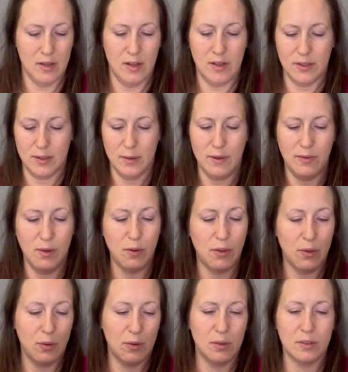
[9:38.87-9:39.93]
So if you
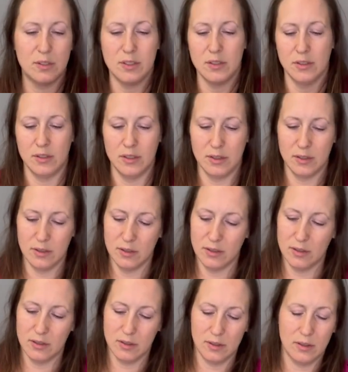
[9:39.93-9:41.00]
thought,
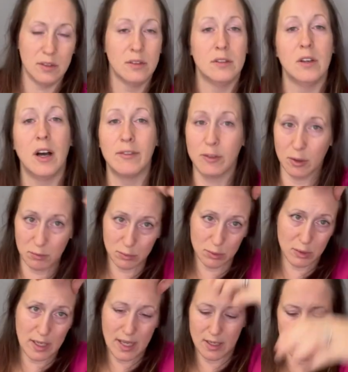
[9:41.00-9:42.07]
I've got
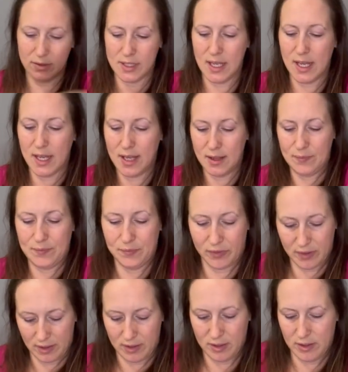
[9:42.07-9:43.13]
more hair loss here,
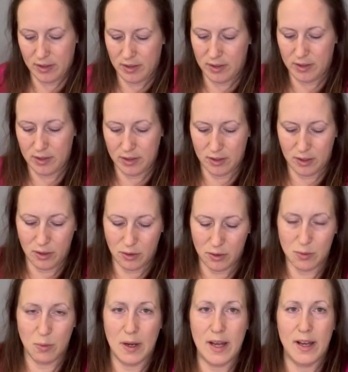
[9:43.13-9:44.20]
you
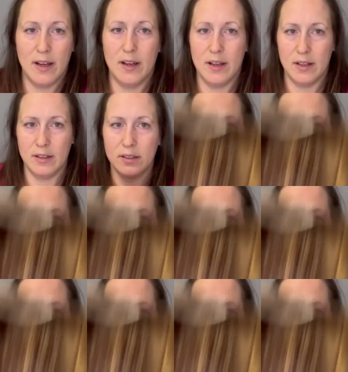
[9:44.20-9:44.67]
could wear her